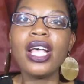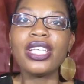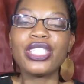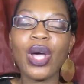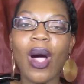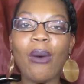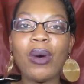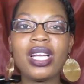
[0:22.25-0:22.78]

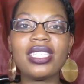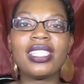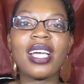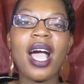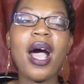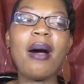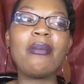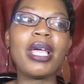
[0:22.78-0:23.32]
So I wanted to
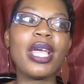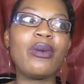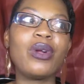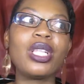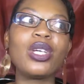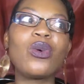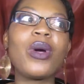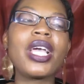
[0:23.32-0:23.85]
come in
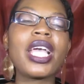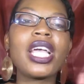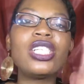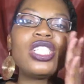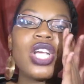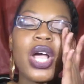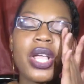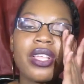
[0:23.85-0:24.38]
really quick and
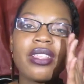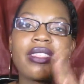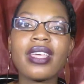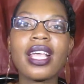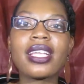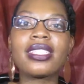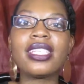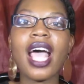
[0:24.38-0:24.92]
show you the
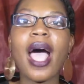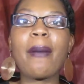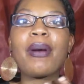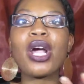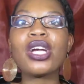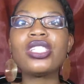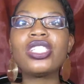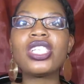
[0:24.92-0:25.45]
things I
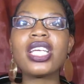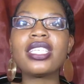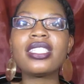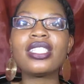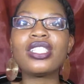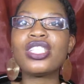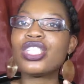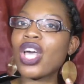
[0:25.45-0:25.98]

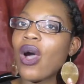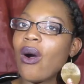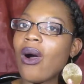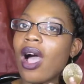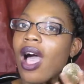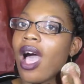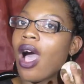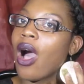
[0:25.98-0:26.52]
purchased. So
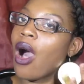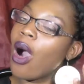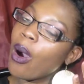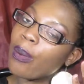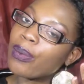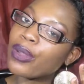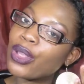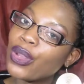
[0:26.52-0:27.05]
I
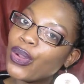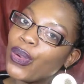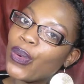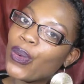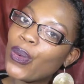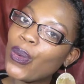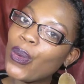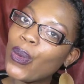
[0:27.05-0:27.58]
hope
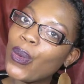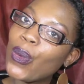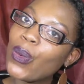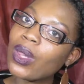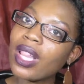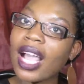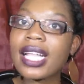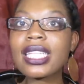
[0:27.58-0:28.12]
you
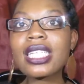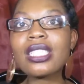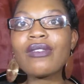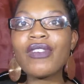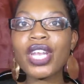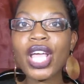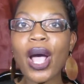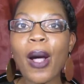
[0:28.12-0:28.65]
like this
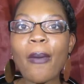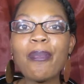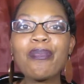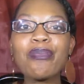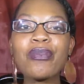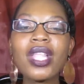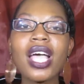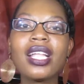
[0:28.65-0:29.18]
video.
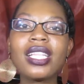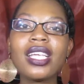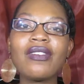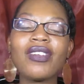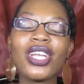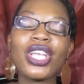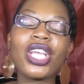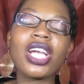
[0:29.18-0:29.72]
Leave
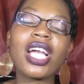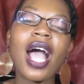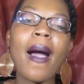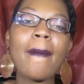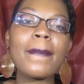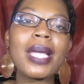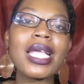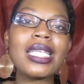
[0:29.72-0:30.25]
any of your
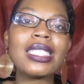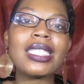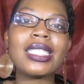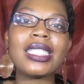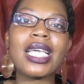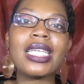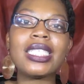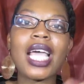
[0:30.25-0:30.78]

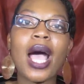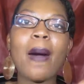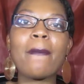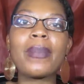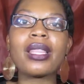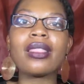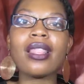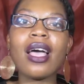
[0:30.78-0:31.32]
comments down
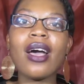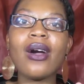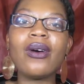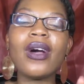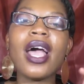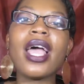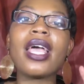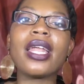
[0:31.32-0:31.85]

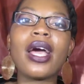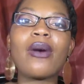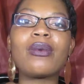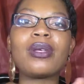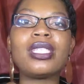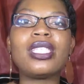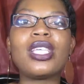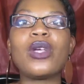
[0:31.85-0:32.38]
below and I
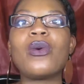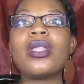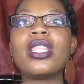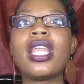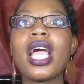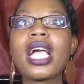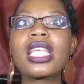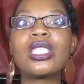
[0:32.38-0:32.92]
will see you in the
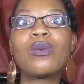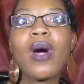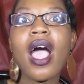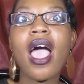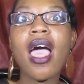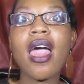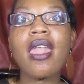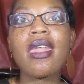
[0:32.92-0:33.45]
next
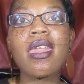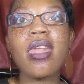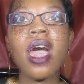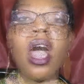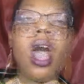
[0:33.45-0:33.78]
one.